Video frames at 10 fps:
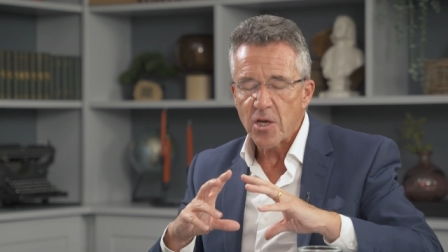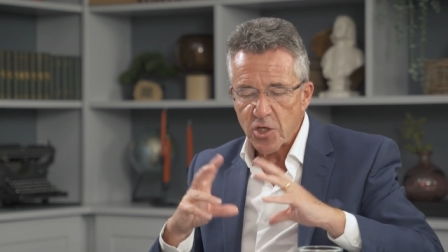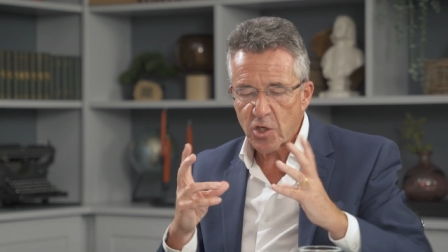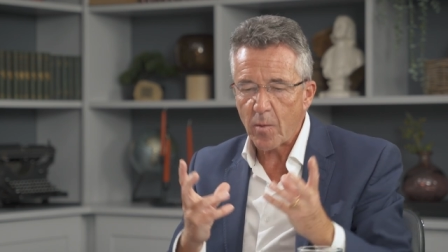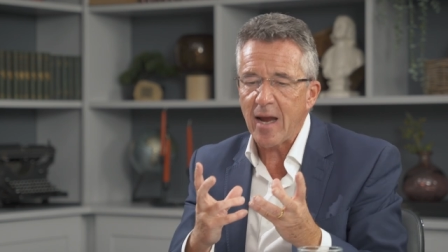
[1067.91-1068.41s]

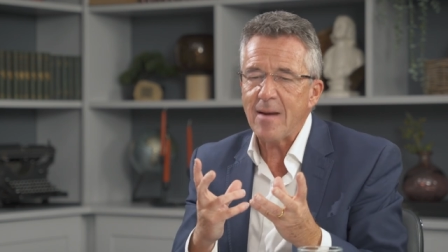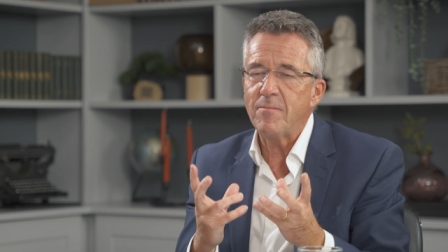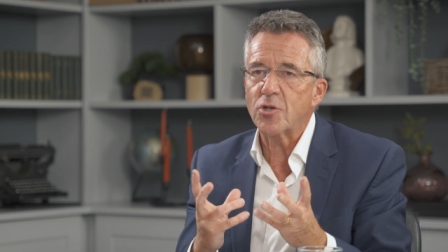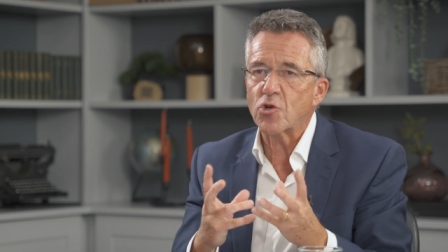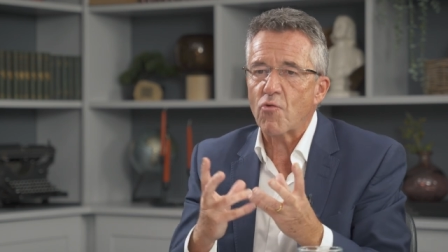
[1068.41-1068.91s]
So I'm
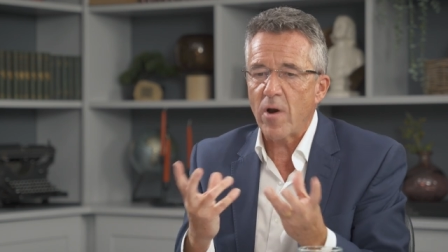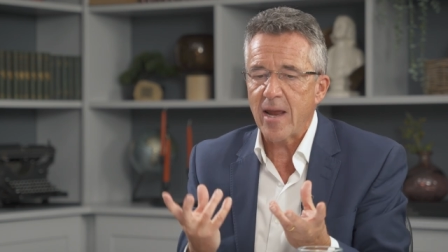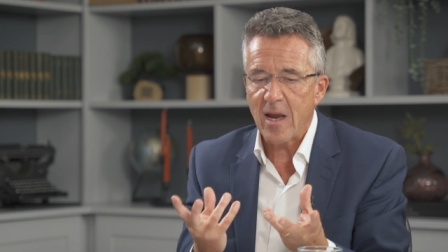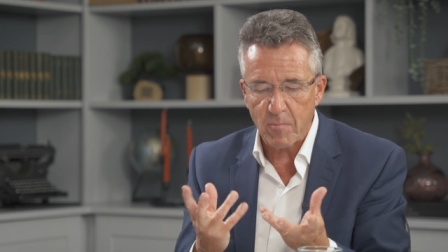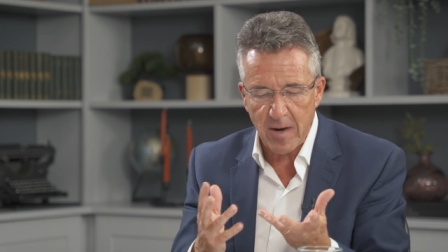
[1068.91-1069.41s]

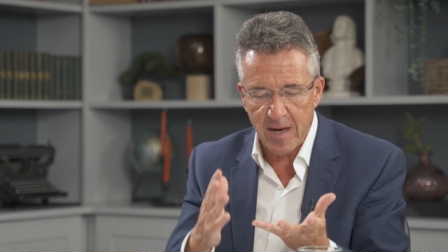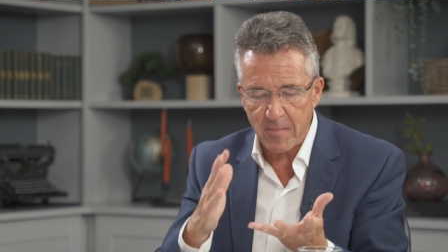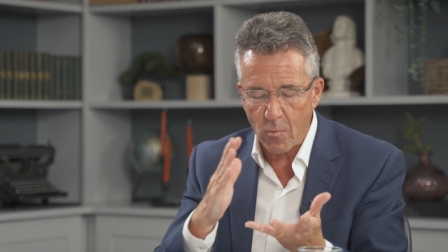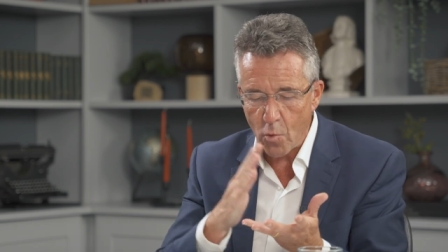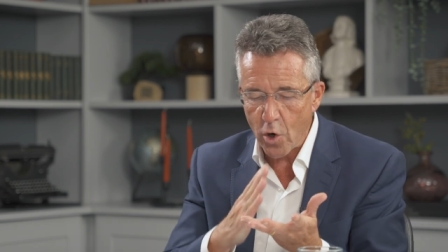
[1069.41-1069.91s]
trying, by
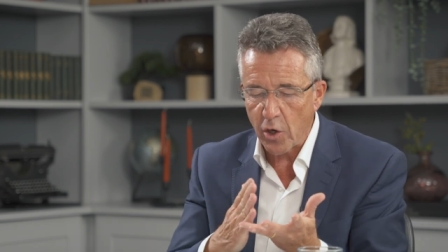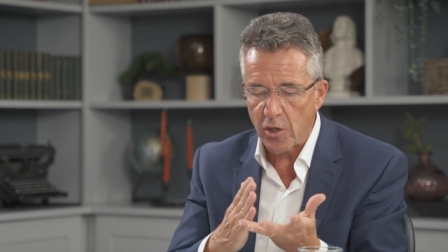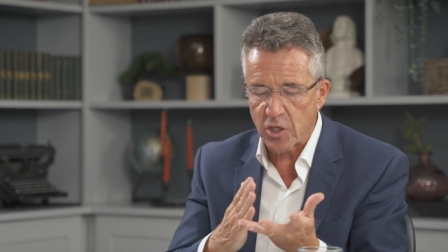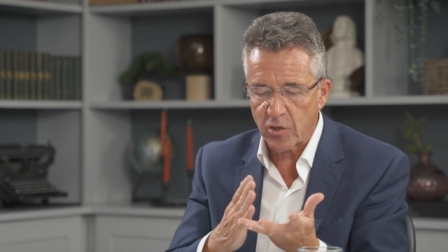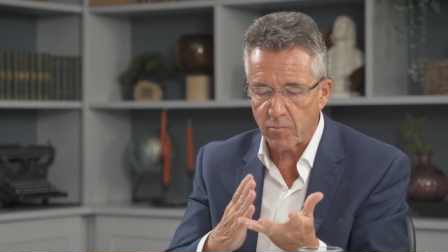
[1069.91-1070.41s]
my
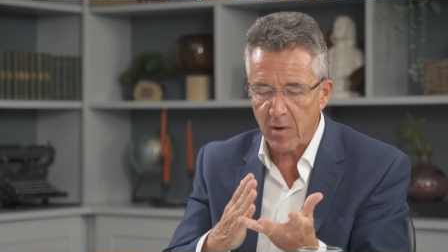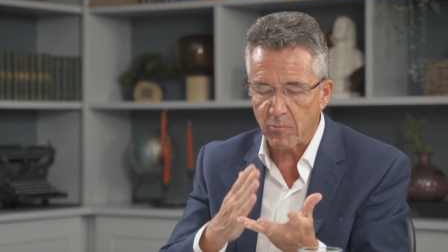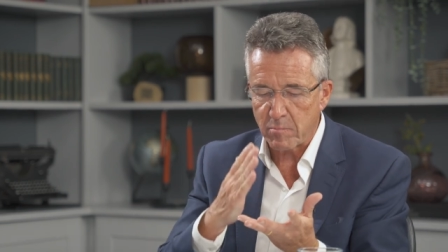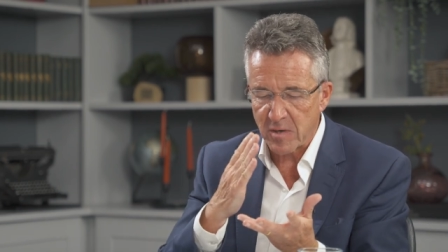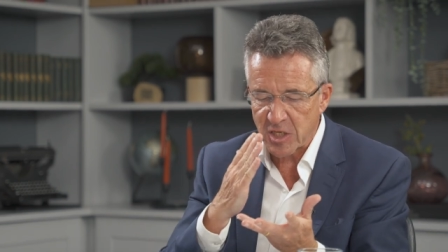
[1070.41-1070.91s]
words, my,
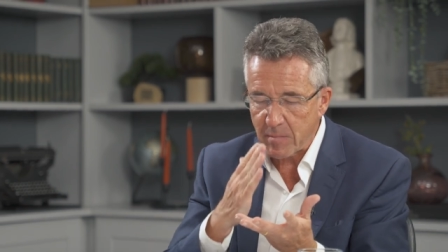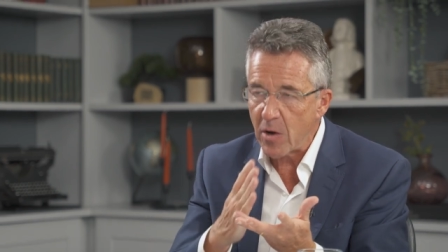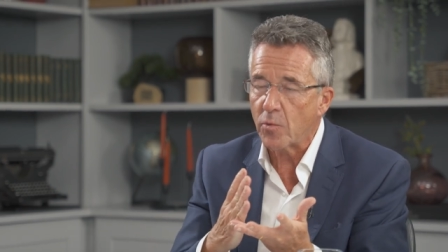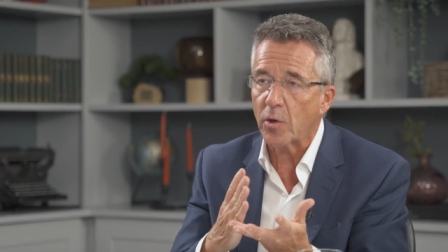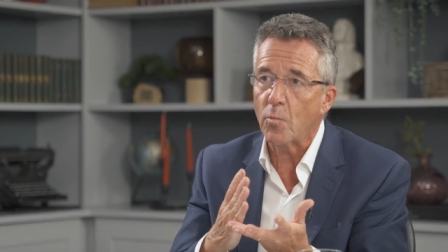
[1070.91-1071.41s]
my
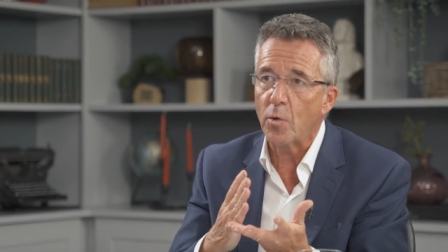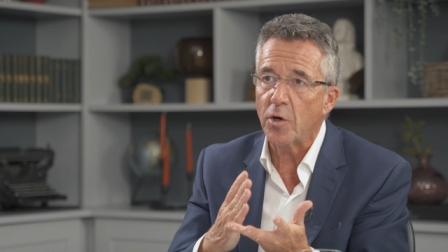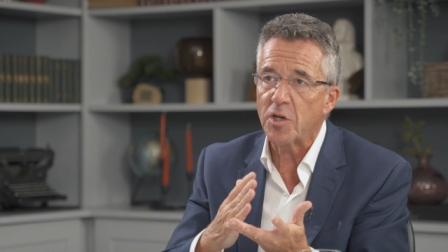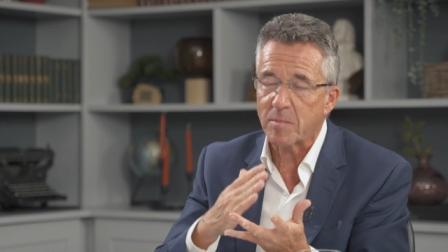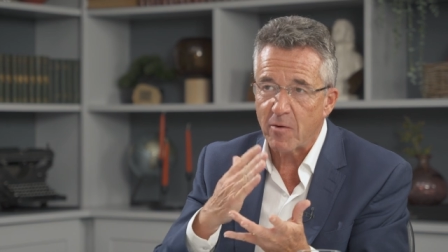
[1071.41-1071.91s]
spoken
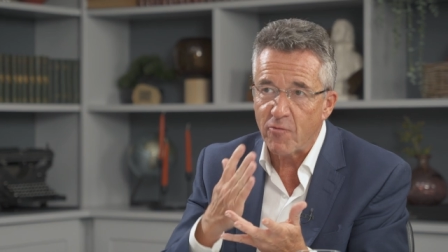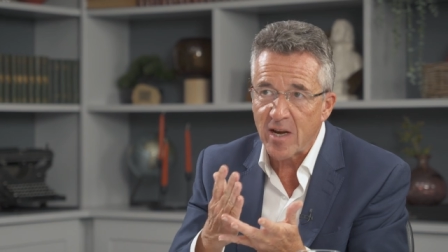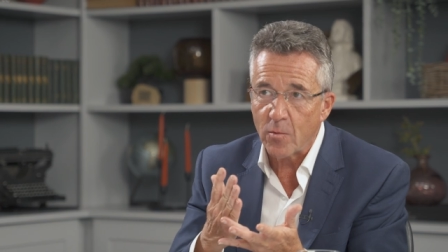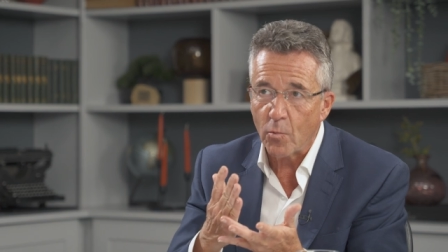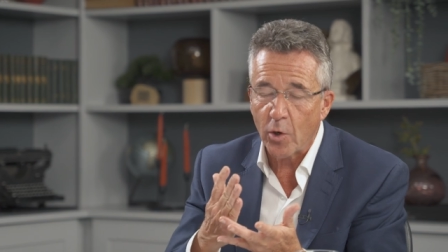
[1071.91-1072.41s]
words, my
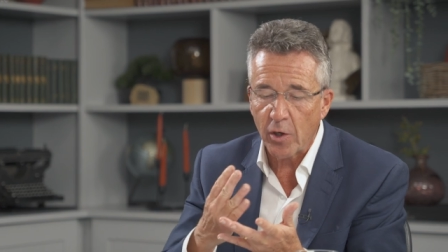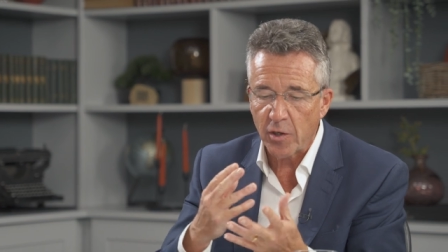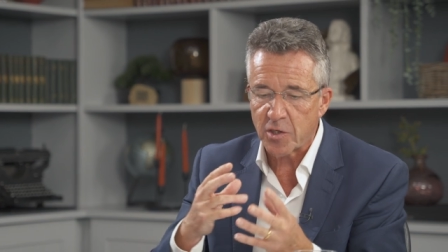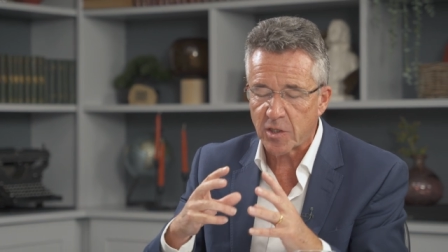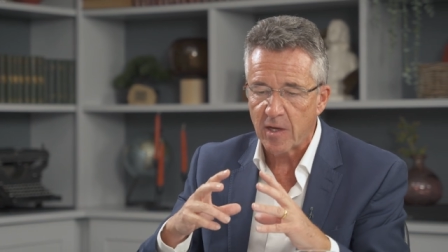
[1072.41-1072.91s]
written
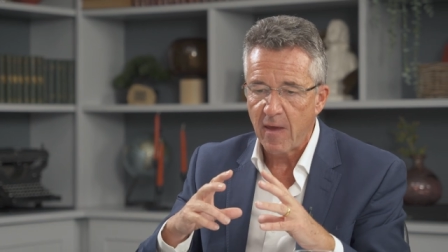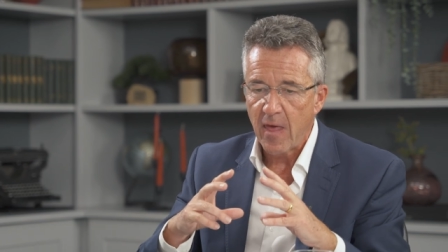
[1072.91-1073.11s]
words,